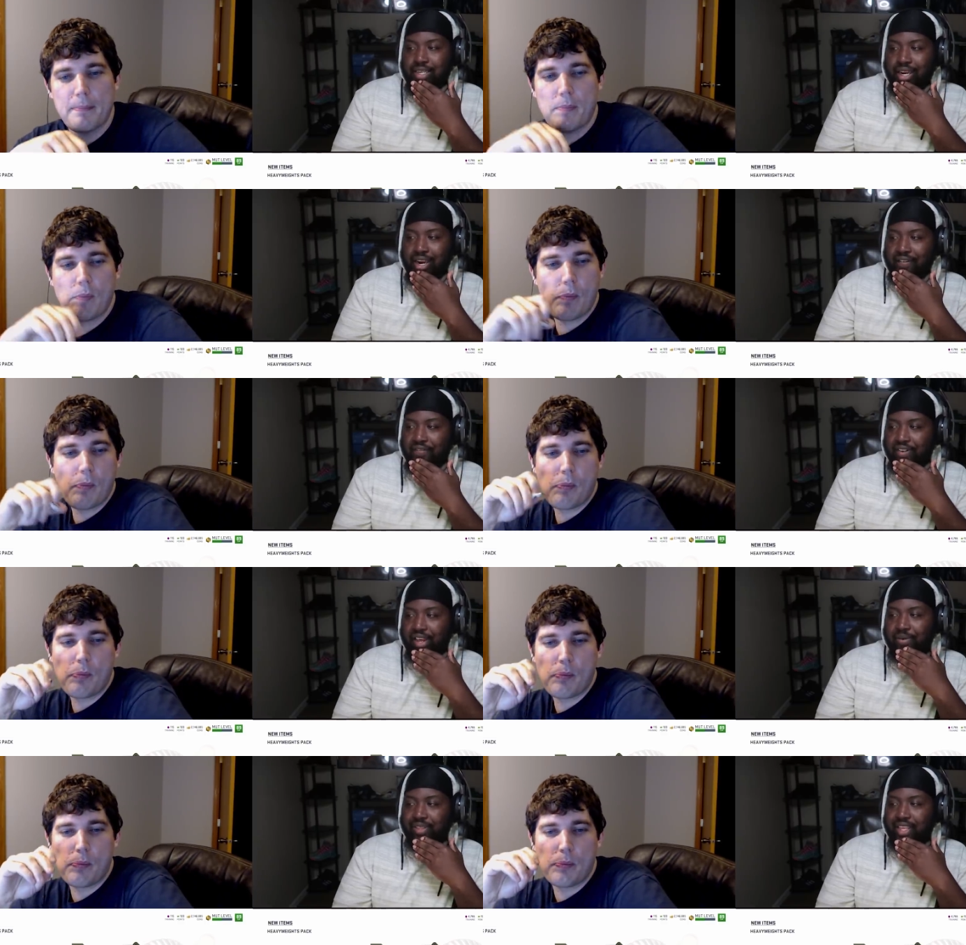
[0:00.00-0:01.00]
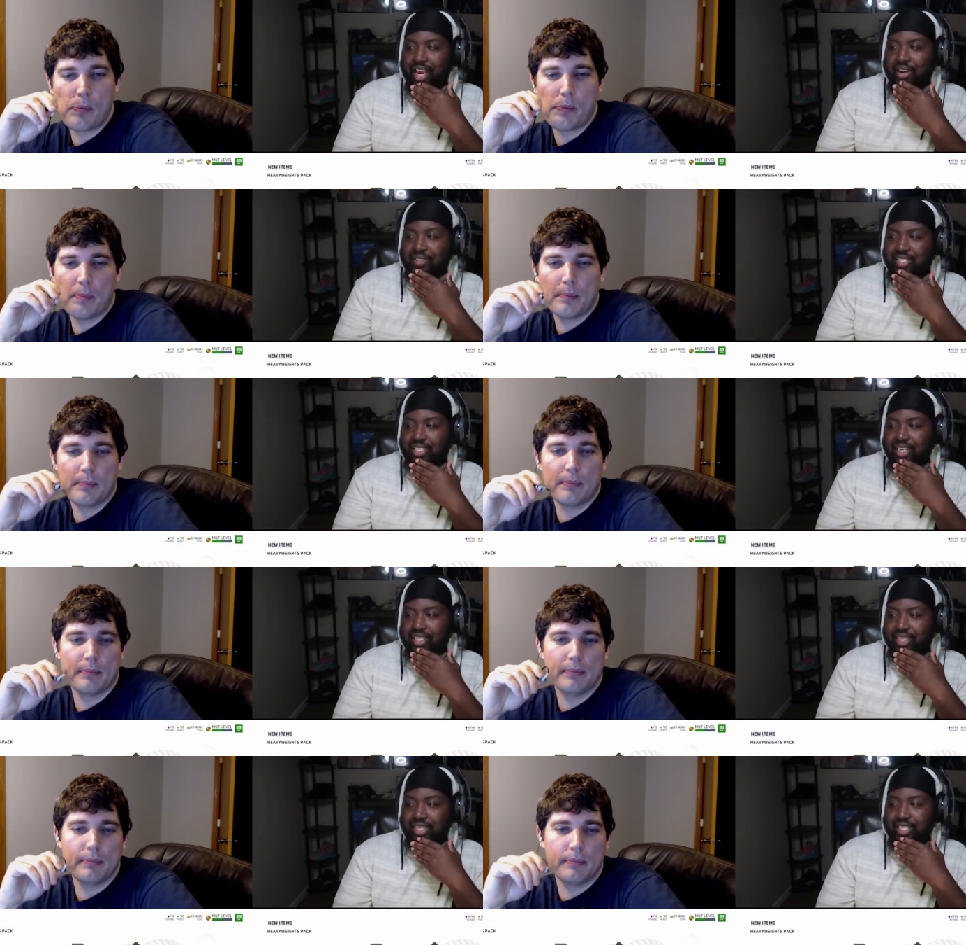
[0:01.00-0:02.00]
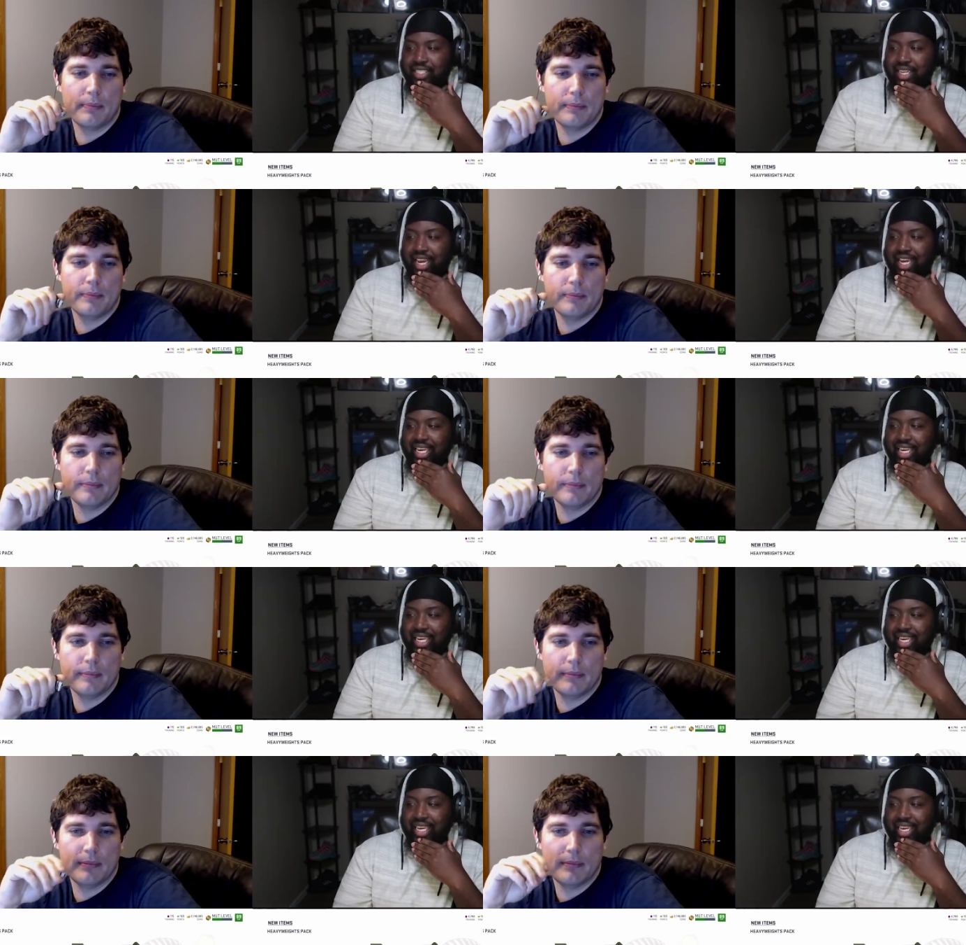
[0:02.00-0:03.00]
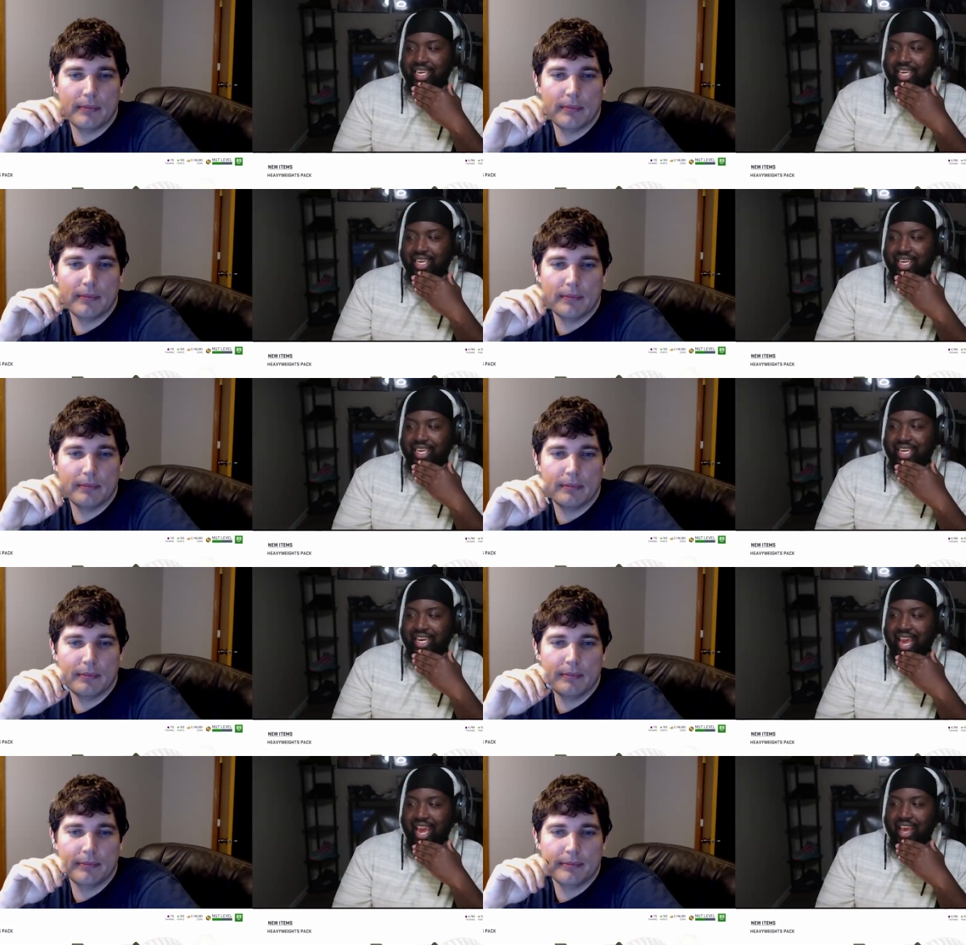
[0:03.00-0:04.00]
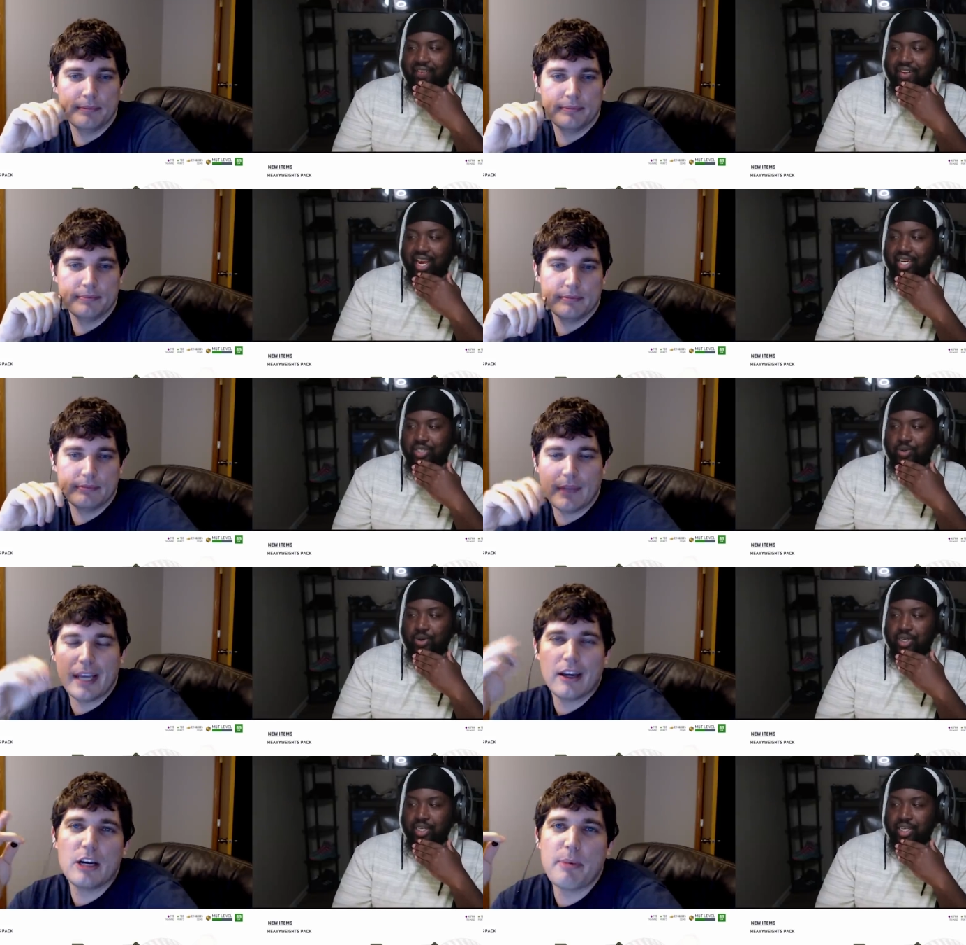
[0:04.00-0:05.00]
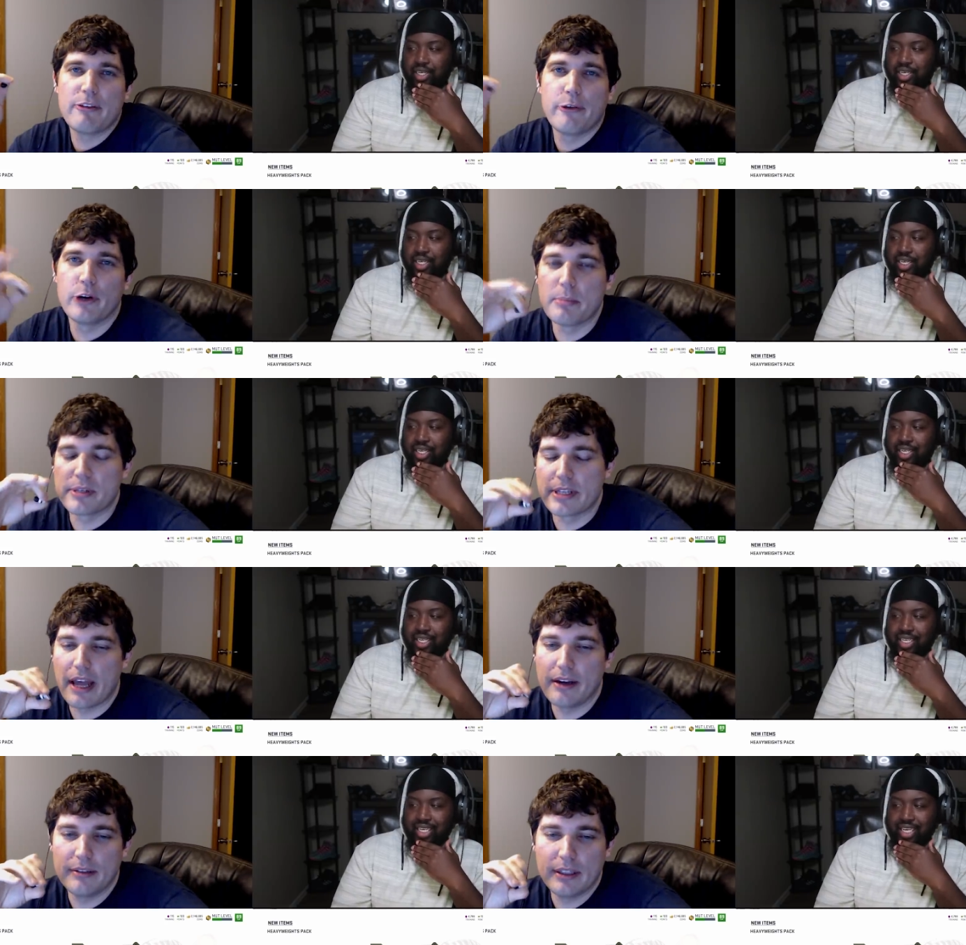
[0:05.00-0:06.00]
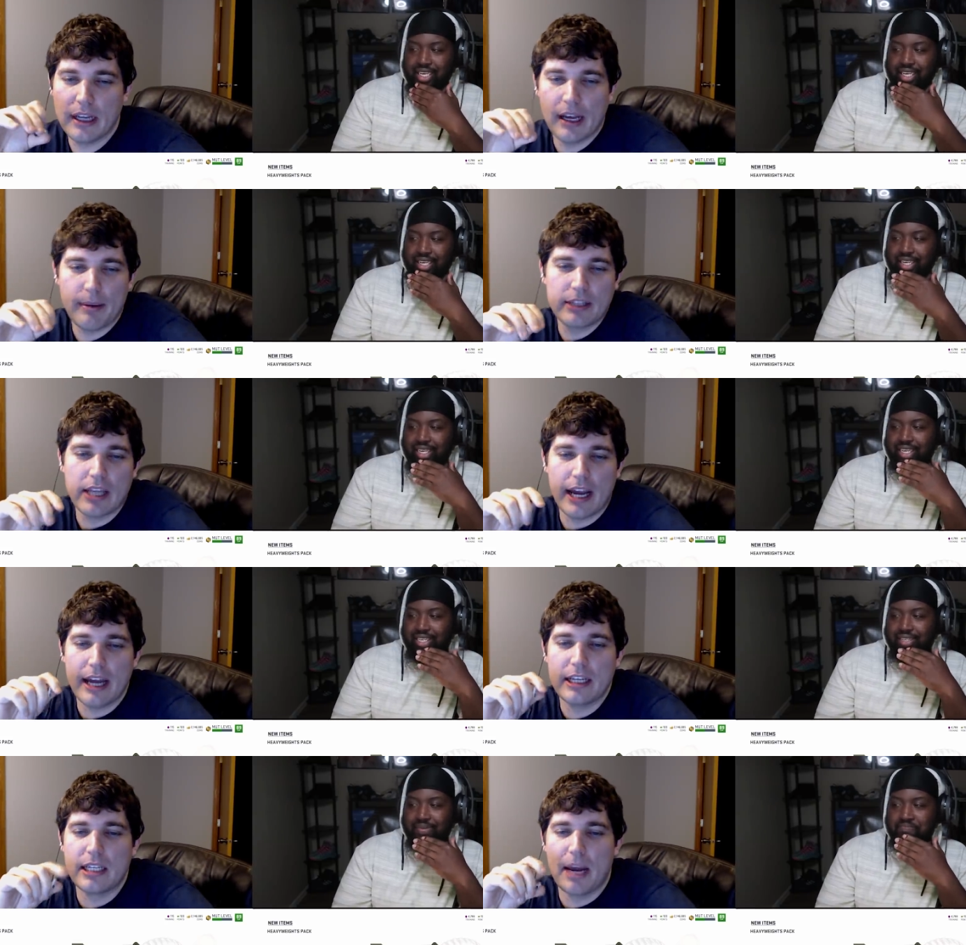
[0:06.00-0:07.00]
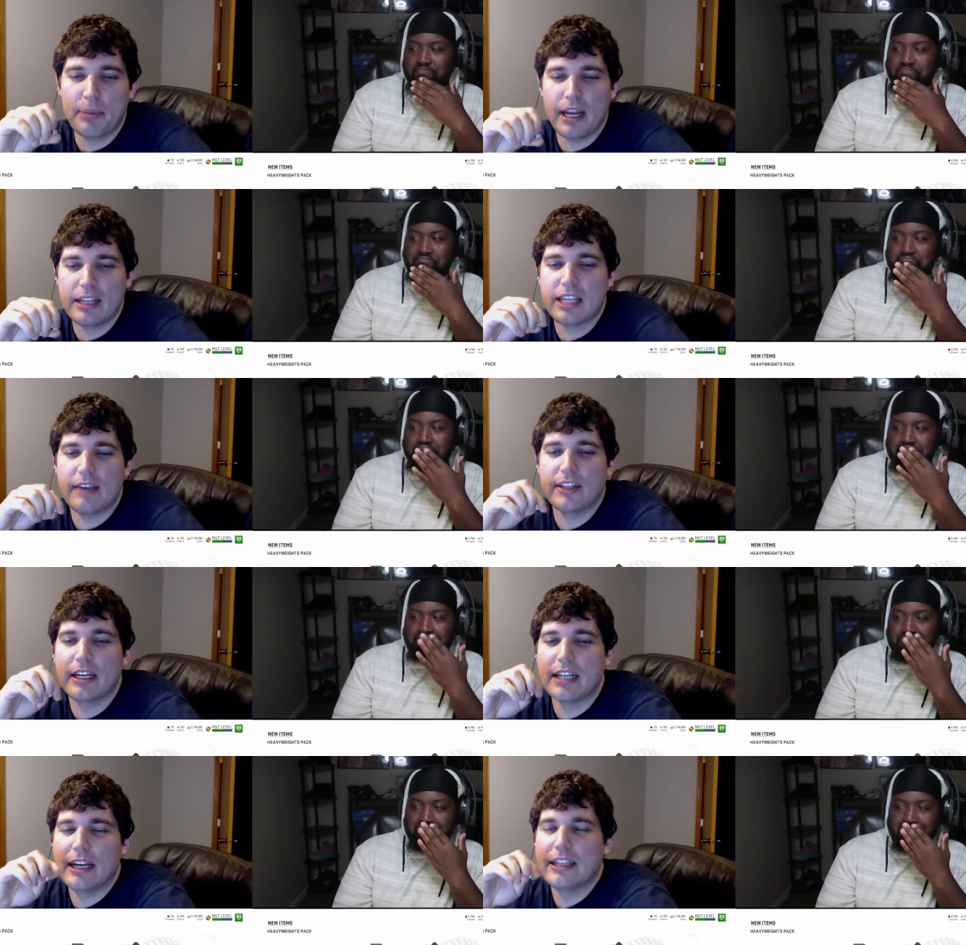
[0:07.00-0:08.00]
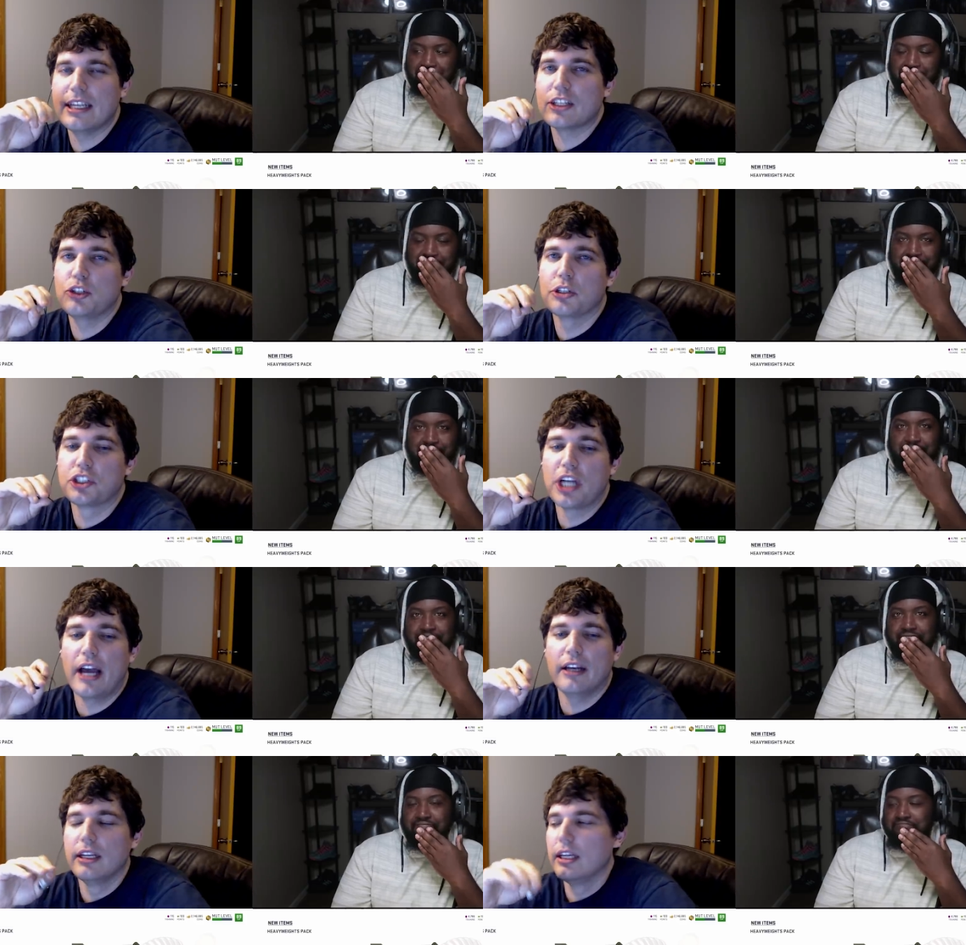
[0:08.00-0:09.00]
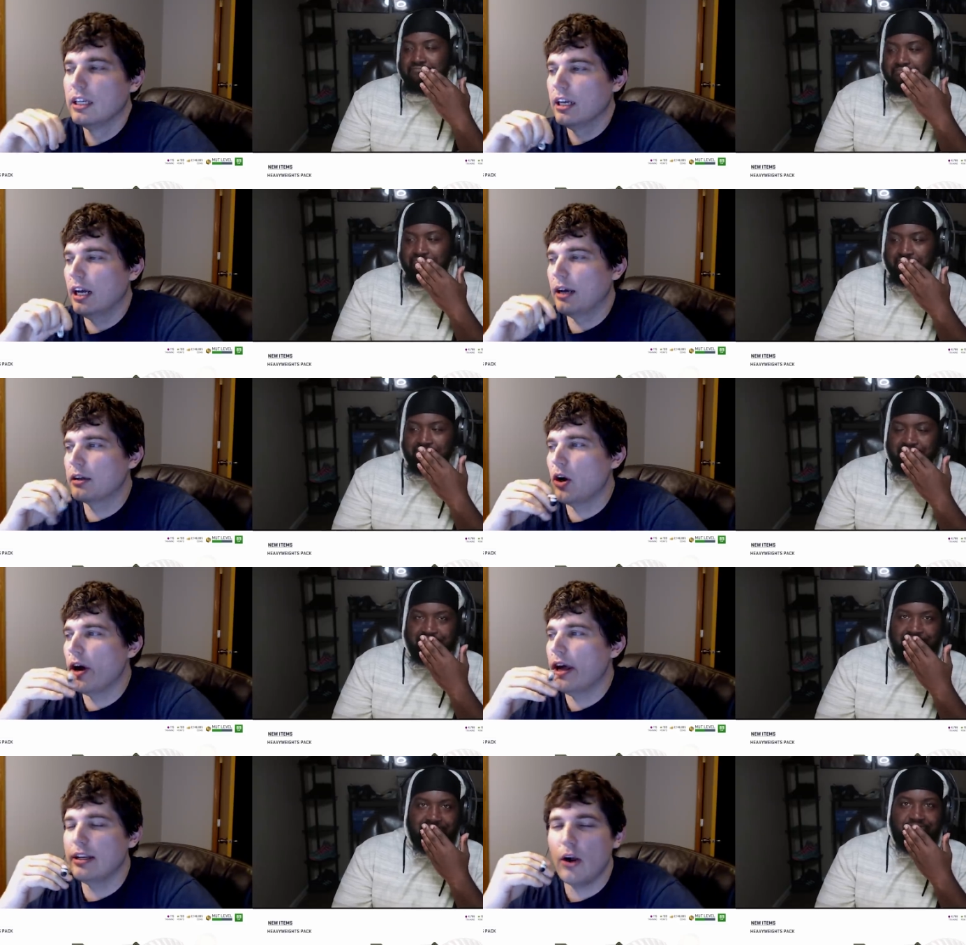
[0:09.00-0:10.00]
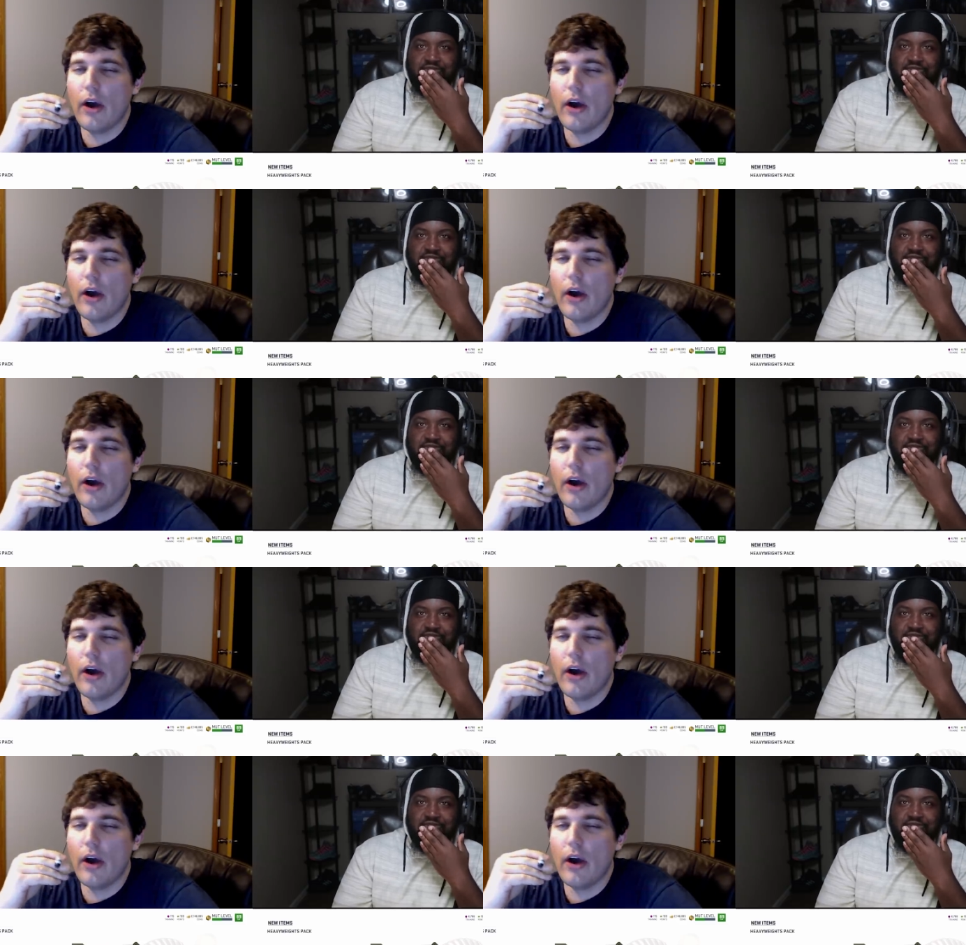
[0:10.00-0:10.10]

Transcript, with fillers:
Speaker 1: I feel like with that you just cut the list like in half, kind of.
Speaker 2: I cut it by forty percent. Um, yeah. Um, I, I I played it mm. safe. I didn't, I didn't take the shooter shot. Mm. Uh, go ahead, go